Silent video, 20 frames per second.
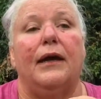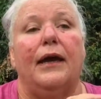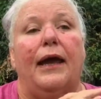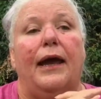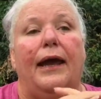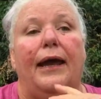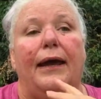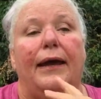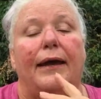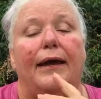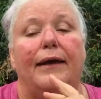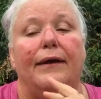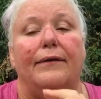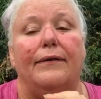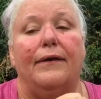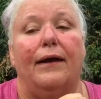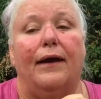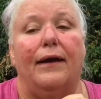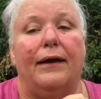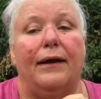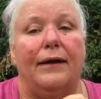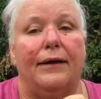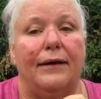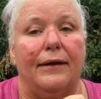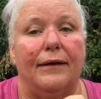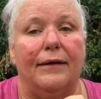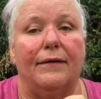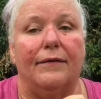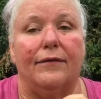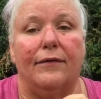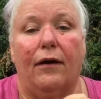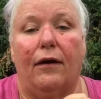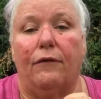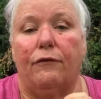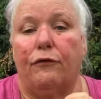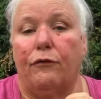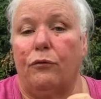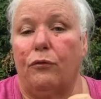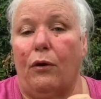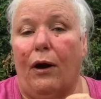and it is a
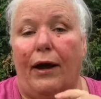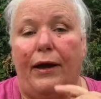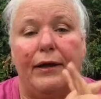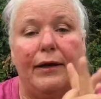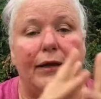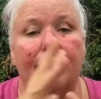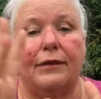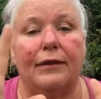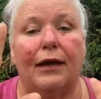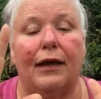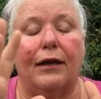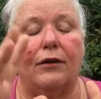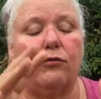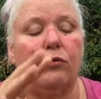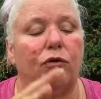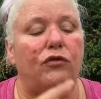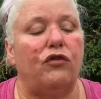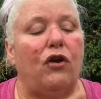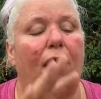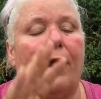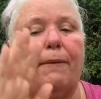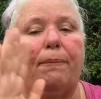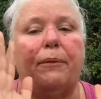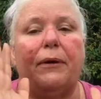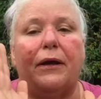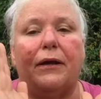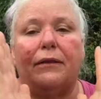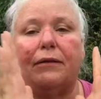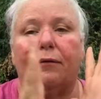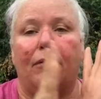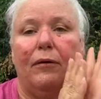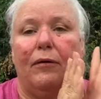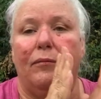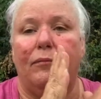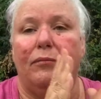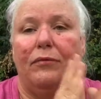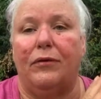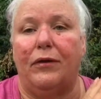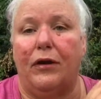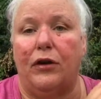variety of things. We try to pick
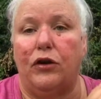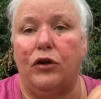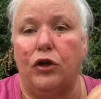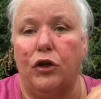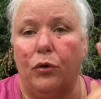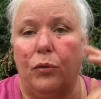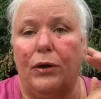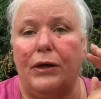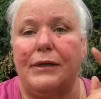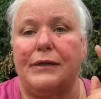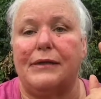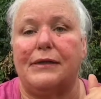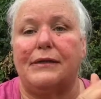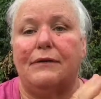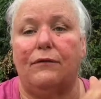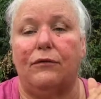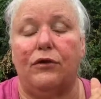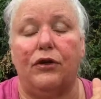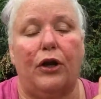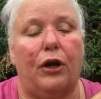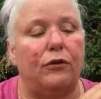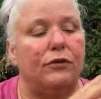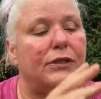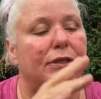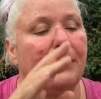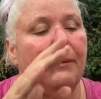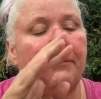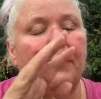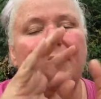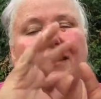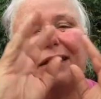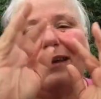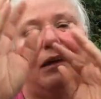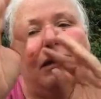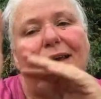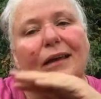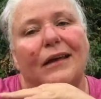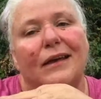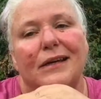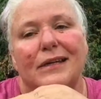the newest, you know, some of
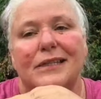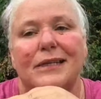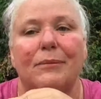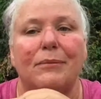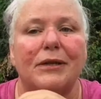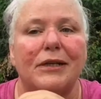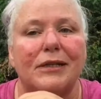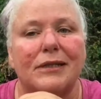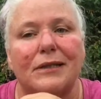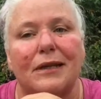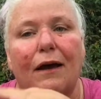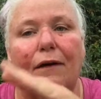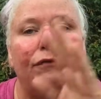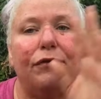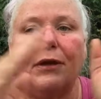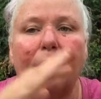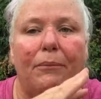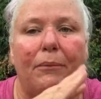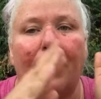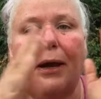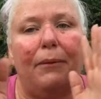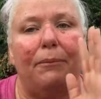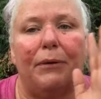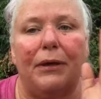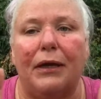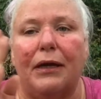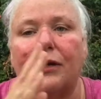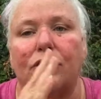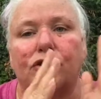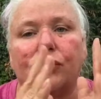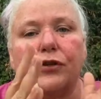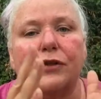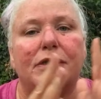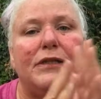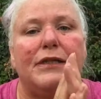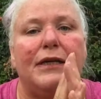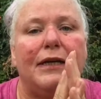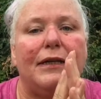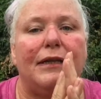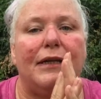the stuff that might be
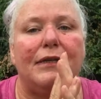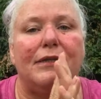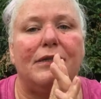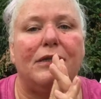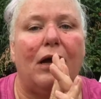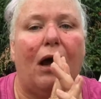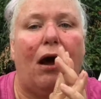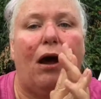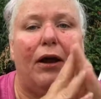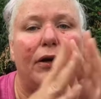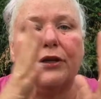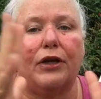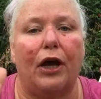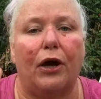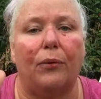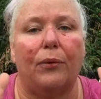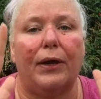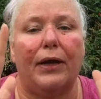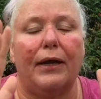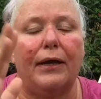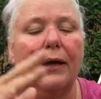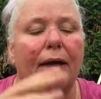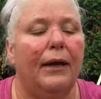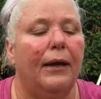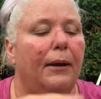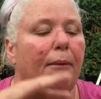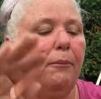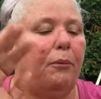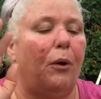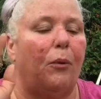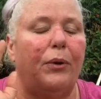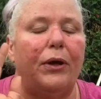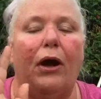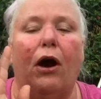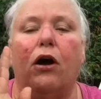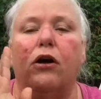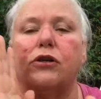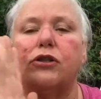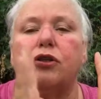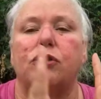interesting that's ongoing, but we
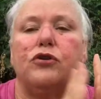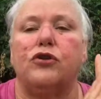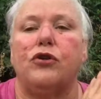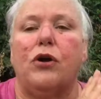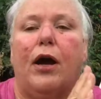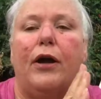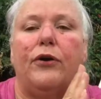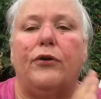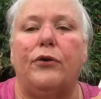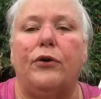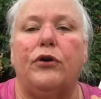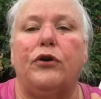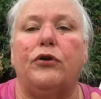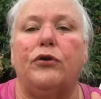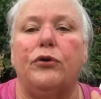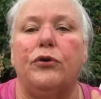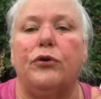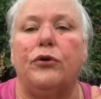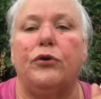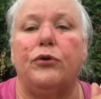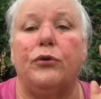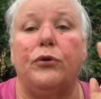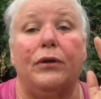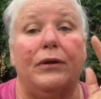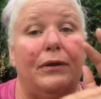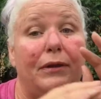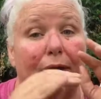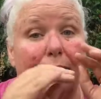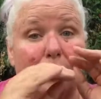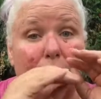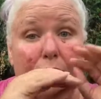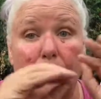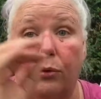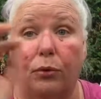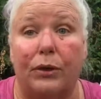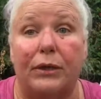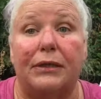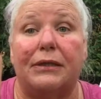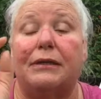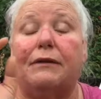also try to include the
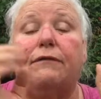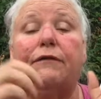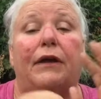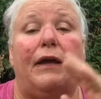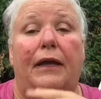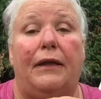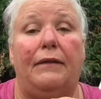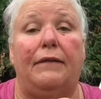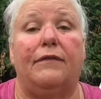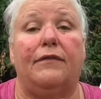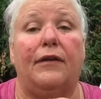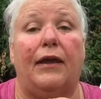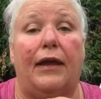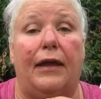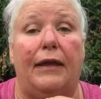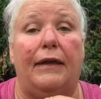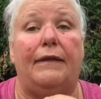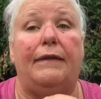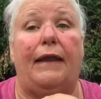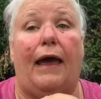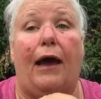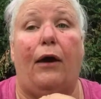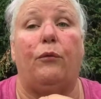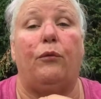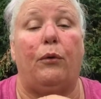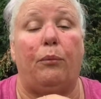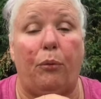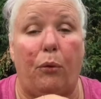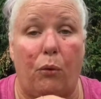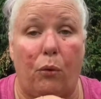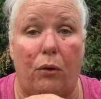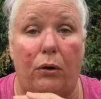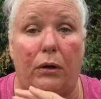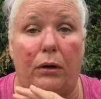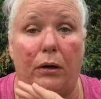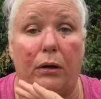newest events in that report.